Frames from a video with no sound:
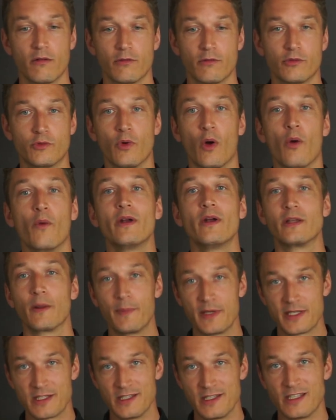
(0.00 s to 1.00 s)
growing. The
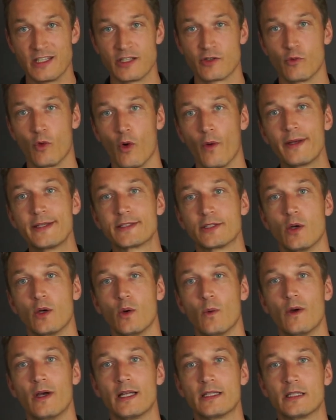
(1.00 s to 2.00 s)
business is growing.
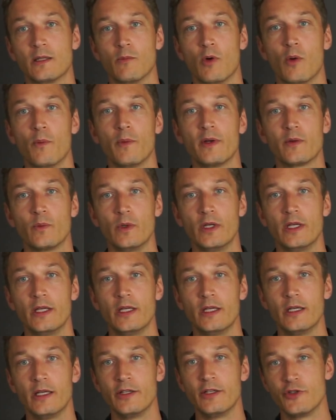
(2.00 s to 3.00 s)
So at the moment,
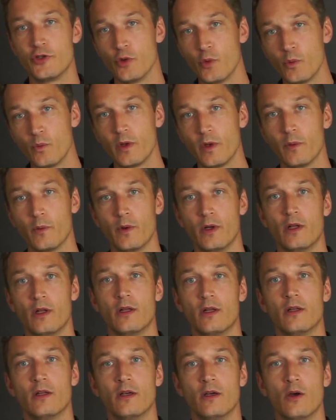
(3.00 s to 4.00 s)
in June we
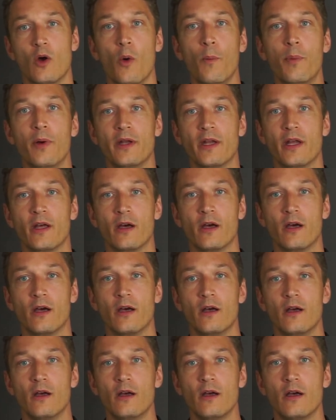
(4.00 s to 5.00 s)
will open a
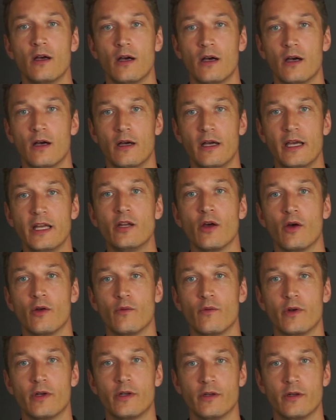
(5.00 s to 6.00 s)

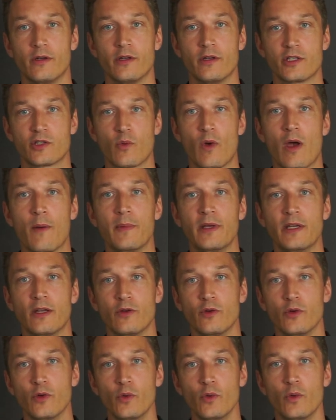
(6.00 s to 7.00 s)
800 square meter
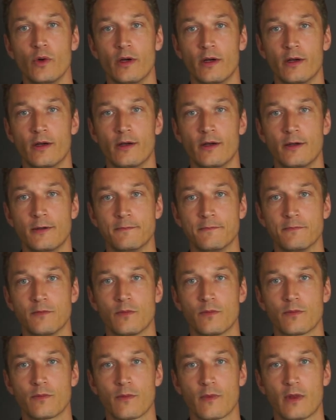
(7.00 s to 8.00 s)
new
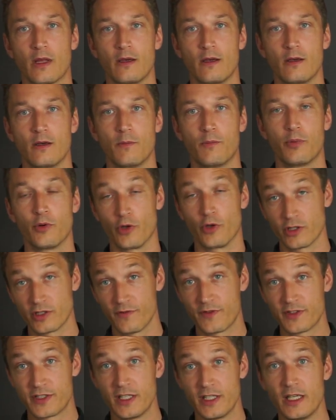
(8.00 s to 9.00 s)
production
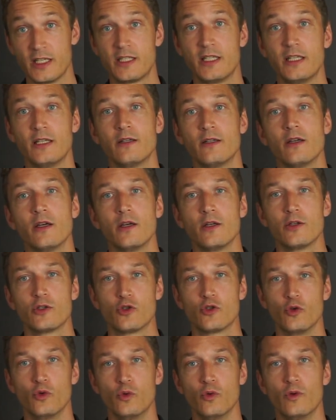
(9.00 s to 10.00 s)
facility
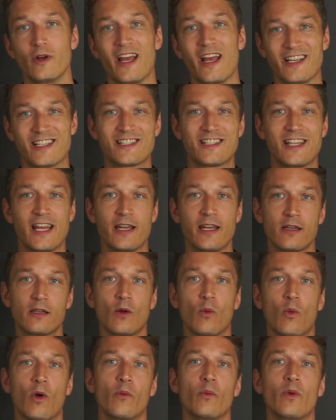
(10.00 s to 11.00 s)
to extend the
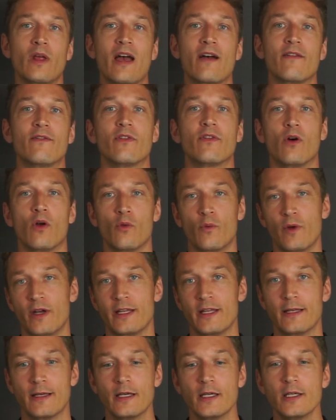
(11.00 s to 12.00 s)
one we have
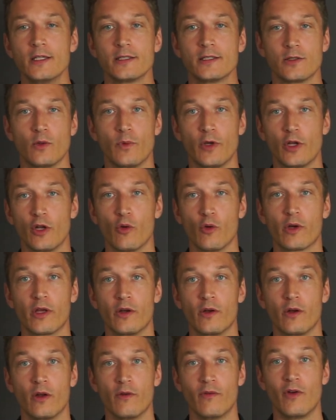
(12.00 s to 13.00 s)
already. So we're
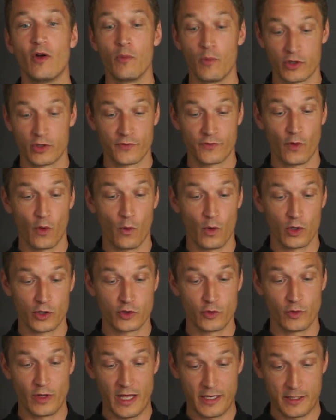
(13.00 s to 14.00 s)
looking very much forward
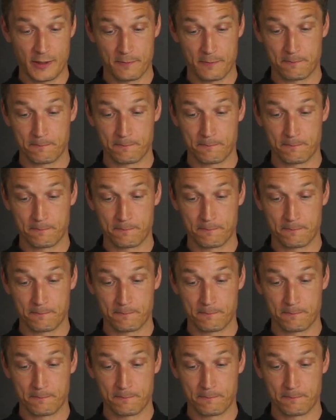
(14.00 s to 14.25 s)
to that.